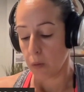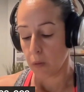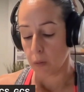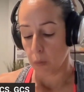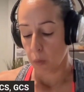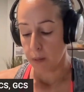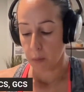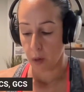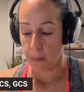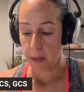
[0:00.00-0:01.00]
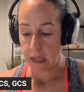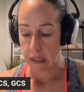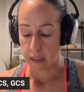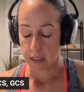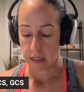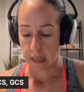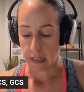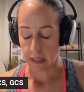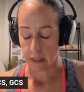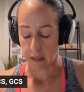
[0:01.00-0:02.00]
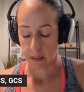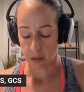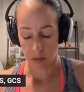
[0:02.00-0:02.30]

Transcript: One more piece to kind of